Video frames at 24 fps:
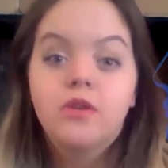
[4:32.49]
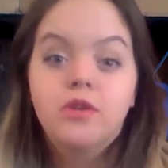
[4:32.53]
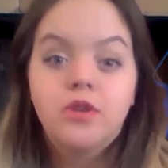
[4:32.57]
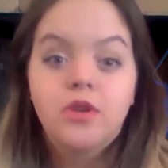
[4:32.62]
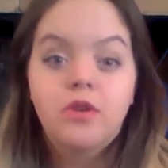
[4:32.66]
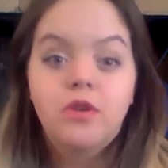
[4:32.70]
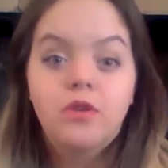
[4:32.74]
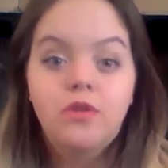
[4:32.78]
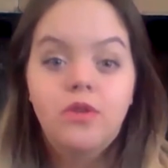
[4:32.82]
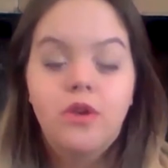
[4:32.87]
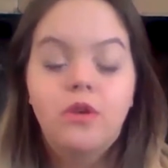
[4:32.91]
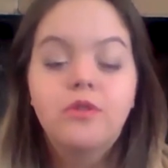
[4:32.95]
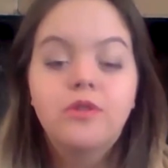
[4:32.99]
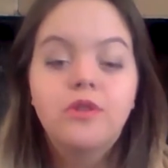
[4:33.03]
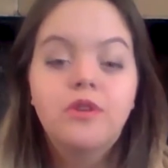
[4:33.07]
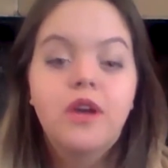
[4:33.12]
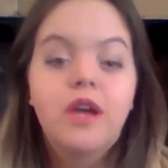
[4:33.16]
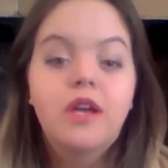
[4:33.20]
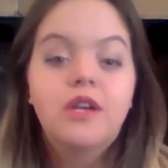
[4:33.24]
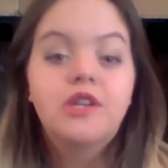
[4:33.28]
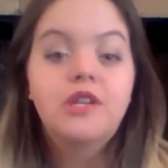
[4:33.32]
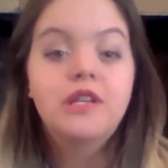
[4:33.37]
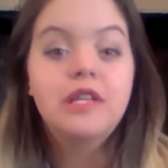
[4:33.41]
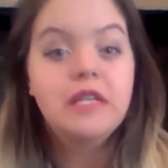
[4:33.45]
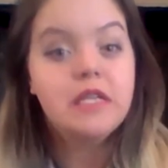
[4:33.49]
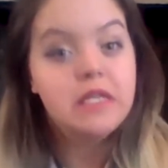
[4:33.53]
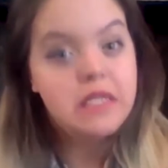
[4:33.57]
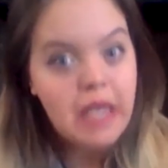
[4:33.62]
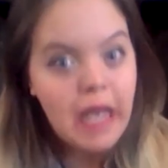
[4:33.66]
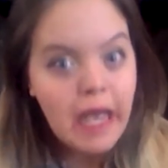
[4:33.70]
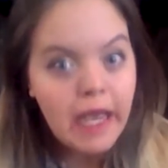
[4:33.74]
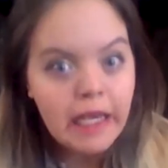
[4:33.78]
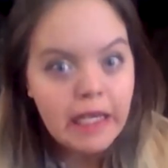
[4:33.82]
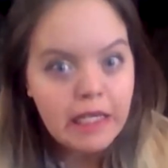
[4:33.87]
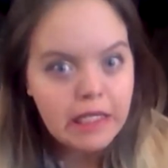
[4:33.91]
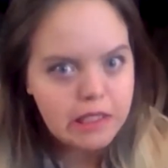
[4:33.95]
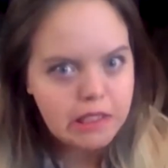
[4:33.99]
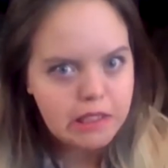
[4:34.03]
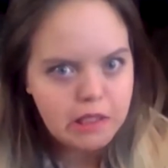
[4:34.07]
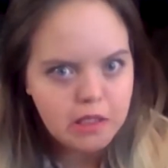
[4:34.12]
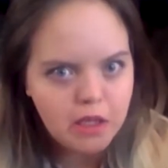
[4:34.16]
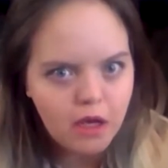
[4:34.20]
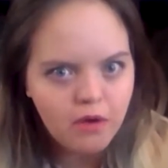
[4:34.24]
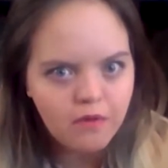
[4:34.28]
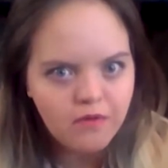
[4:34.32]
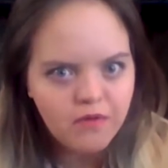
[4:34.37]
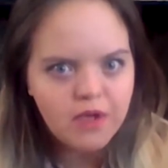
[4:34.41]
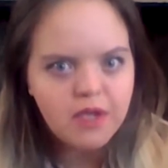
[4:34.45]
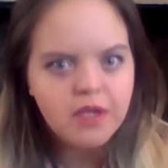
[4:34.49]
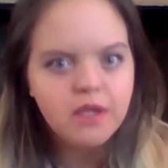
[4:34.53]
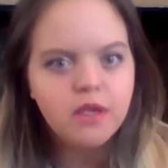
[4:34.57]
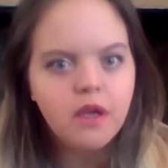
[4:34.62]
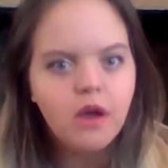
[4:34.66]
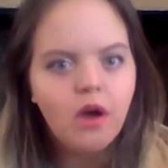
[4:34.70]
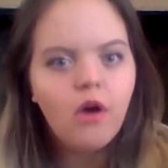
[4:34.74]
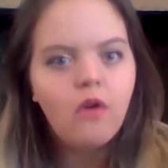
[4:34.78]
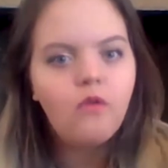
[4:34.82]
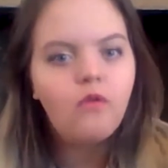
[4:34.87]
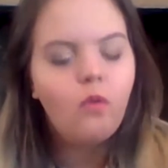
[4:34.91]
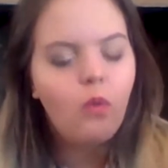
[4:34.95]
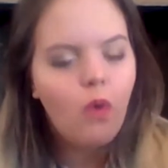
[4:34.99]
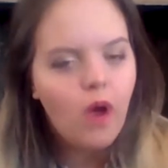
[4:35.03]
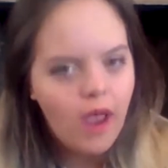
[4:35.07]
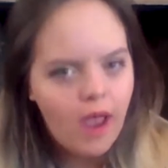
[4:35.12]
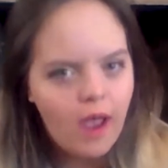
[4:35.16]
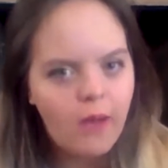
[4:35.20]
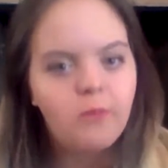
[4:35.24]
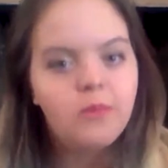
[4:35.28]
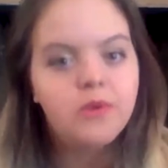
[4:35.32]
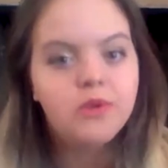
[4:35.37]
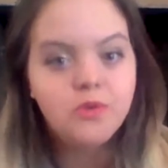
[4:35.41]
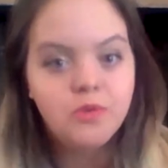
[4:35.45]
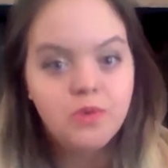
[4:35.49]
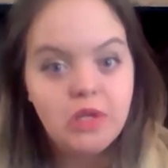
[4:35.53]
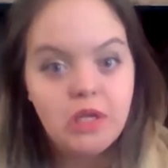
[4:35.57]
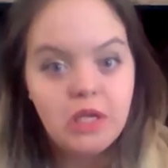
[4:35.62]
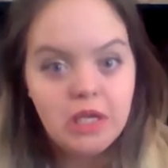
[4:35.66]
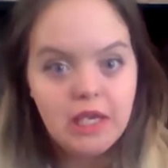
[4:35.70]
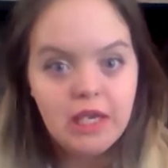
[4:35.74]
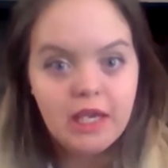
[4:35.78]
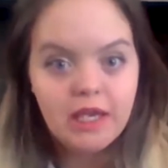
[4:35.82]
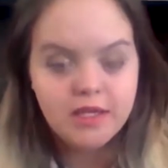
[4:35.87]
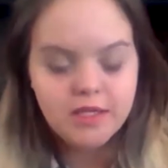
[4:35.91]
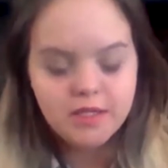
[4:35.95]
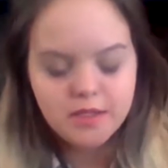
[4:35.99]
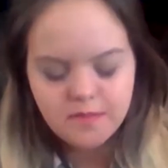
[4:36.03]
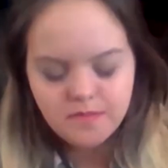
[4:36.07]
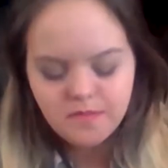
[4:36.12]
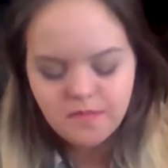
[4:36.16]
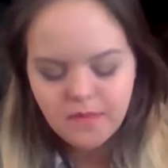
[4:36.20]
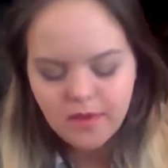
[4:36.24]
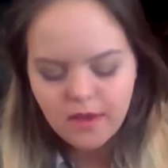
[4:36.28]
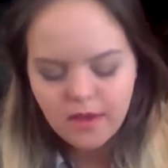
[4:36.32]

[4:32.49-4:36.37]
So those are actually the science of it, of what happens when you kiss.